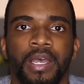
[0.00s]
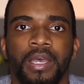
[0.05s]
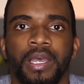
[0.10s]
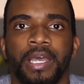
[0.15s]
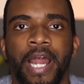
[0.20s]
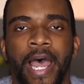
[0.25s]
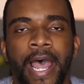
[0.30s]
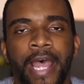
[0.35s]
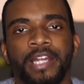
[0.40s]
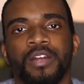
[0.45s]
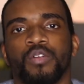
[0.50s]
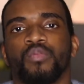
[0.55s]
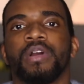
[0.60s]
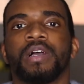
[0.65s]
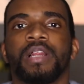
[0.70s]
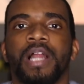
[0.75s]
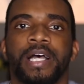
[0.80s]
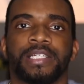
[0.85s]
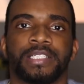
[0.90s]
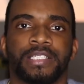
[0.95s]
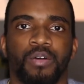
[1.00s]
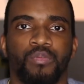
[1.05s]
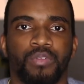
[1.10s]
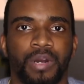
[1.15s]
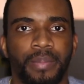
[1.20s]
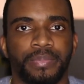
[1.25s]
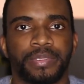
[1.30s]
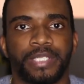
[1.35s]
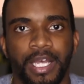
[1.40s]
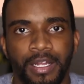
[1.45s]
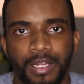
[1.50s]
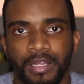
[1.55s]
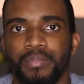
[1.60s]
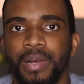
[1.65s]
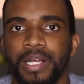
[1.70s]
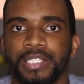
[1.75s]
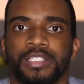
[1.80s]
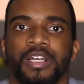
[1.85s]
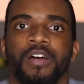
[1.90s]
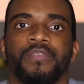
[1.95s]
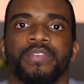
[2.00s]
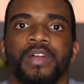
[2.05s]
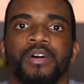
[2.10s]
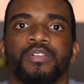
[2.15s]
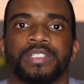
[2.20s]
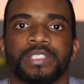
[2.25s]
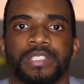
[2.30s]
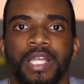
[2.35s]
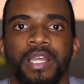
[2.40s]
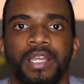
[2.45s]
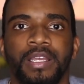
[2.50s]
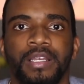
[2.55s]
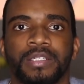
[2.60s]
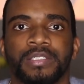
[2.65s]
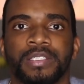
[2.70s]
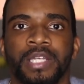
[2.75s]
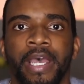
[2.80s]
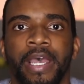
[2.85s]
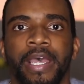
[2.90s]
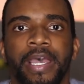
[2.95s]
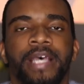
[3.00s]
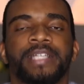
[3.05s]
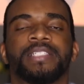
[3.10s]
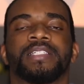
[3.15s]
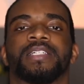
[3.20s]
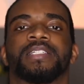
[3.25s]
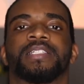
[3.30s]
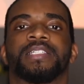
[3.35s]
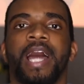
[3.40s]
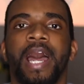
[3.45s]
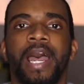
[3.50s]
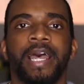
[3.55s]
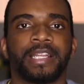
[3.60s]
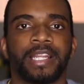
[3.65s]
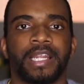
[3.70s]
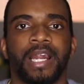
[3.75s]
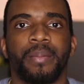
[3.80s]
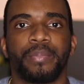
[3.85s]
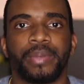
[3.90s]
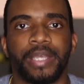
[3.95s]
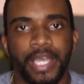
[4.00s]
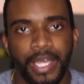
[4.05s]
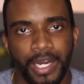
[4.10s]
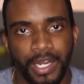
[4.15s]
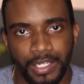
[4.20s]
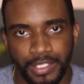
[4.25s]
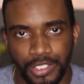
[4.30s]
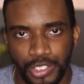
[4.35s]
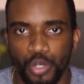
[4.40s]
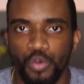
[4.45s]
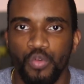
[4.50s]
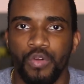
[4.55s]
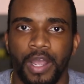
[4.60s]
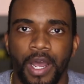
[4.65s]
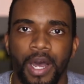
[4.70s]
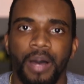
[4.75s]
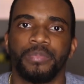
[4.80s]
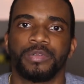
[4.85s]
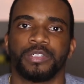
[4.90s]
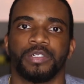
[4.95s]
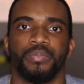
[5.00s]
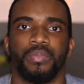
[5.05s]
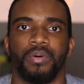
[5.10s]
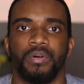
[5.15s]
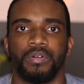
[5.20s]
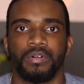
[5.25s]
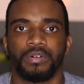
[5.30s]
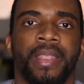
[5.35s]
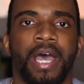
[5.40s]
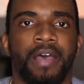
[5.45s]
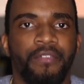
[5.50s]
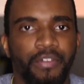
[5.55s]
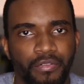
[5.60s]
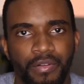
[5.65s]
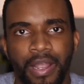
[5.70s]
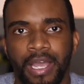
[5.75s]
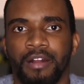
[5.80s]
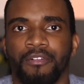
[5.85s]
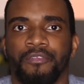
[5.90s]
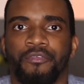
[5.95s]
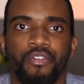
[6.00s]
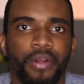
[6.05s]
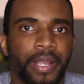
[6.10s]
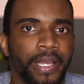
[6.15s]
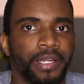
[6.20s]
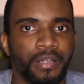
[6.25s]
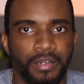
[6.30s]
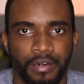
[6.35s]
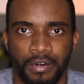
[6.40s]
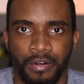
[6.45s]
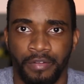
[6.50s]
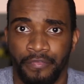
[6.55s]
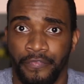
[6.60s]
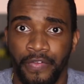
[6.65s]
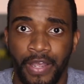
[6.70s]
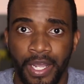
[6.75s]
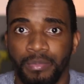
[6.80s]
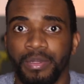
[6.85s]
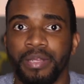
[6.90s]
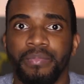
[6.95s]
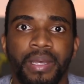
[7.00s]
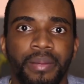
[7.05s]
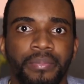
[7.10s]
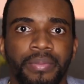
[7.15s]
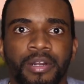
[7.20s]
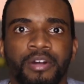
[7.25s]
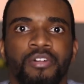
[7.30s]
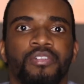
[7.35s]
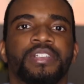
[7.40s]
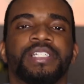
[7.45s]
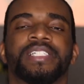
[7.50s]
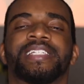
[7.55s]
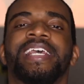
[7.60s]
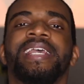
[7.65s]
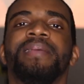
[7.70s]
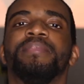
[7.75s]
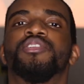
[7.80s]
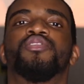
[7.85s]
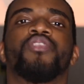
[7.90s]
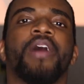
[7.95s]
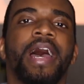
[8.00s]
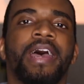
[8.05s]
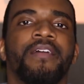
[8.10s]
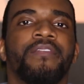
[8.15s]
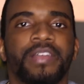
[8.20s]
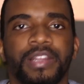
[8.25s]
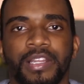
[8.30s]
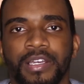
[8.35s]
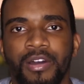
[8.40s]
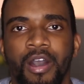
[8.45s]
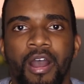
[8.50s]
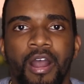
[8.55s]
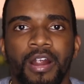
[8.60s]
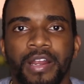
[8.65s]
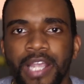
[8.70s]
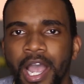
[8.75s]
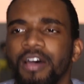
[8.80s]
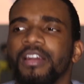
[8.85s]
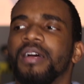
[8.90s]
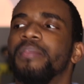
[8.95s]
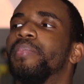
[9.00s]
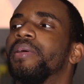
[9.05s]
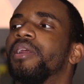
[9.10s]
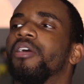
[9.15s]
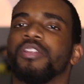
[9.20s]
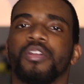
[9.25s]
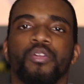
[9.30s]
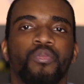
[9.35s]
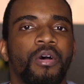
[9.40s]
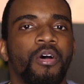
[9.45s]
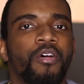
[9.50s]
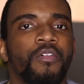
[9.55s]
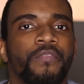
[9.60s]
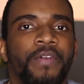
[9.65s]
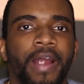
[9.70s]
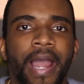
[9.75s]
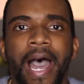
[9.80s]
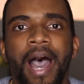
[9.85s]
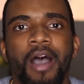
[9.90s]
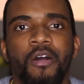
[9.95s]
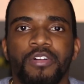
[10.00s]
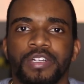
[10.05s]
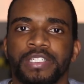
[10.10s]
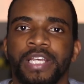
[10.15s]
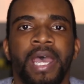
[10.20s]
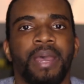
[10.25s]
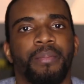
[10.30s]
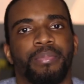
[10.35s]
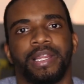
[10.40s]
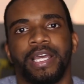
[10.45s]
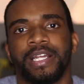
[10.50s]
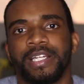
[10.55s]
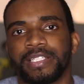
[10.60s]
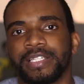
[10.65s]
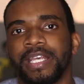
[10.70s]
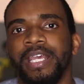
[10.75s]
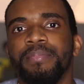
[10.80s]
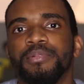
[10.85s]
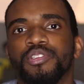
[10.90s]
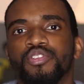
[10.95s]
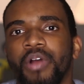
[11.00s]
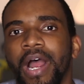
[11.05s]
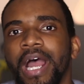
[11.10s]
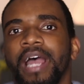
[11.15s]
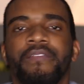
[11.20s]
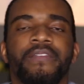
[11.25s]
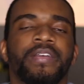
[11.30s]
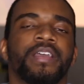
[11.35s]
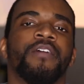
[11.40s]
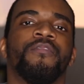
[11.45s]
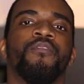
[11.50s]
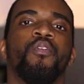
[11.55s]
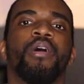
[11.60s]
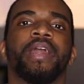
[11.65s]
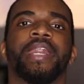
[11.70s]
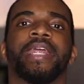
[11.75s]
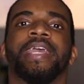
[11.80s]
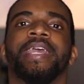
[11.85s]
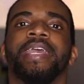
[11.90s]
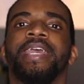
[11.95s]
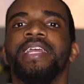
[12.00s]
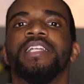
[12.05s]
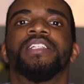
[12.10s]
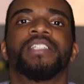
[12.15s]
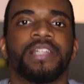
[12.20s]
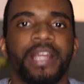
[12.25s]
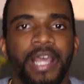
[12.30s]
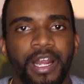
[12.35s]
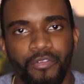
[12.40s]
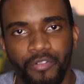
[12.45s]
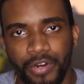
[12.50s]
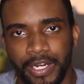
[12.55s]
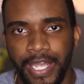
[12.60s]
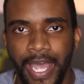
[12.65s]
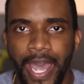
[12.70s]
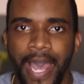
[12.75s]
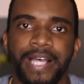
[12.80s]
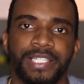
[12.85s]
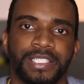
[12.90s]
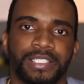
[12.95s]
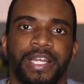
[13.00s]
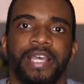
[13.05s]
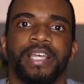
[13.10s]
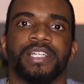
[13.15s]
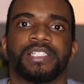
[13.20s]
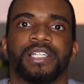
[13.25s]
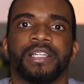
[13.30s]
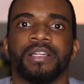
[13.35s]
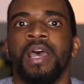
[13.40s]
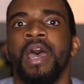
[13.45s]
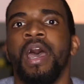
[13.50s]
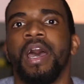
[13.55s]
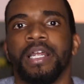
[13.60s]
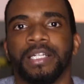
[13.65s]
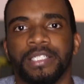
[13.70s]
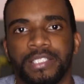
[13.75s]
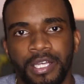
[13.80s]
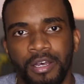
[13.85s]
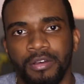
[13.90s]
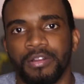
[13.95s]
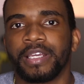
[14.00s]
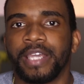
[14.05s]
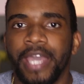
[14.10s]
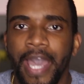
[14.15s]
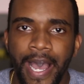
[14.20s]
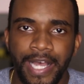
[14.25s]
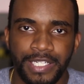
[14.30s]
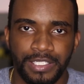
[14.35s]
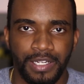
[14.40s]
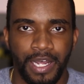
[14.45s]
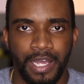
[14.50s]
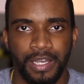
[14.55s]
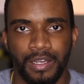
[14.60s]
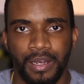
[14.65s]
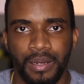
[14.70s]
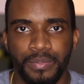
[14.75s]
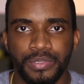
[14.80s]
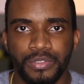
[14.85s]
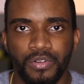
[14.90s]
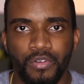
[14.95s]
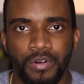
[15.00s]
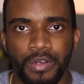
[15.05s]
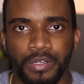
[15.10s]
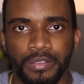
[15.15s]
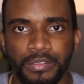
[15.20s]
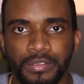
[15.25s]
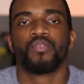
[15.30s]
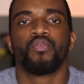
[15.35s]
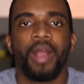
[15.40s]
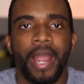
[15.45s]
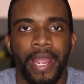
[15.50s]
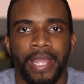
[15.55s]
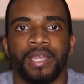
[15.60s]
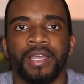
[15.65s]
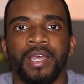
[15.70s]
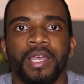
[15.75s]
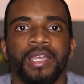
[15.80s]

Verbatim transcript: And I had to realize that when I'm telling myself those things, it's a sign that I'm getting too comfortable. Have you ever had a friend or a family member who will just keep driving the car? Y'all done been on the road for hours, but they just keep driving, avoiding each and every gas station until the gas light comes on. Right,